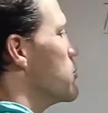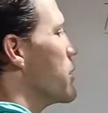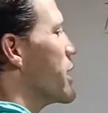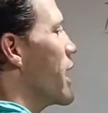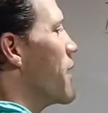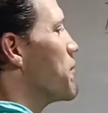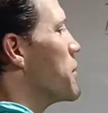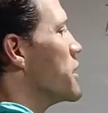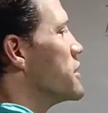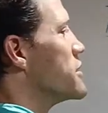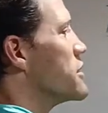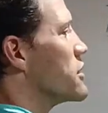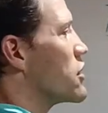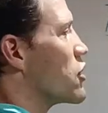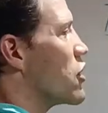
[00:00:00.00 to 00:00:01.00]
what
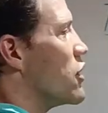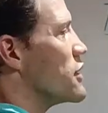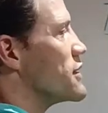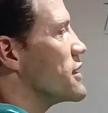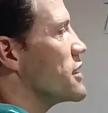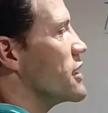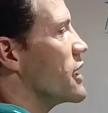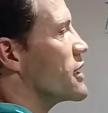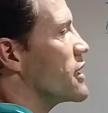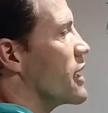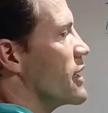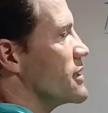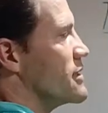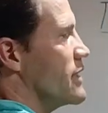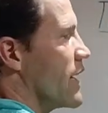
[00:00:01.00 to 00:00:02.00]
happens. Cos
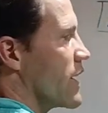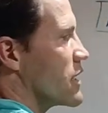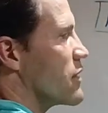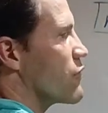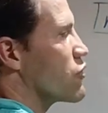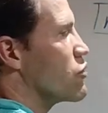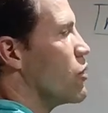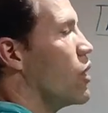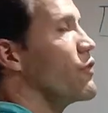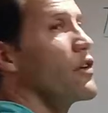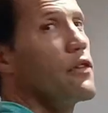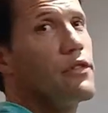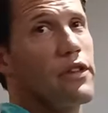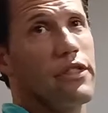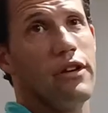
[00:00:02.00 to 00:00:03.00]
theta is negative 12
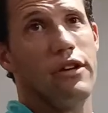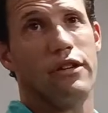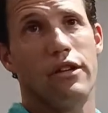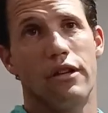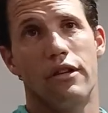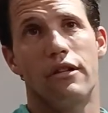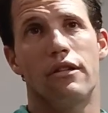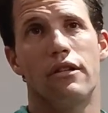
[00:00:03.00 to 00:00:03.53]
over 13.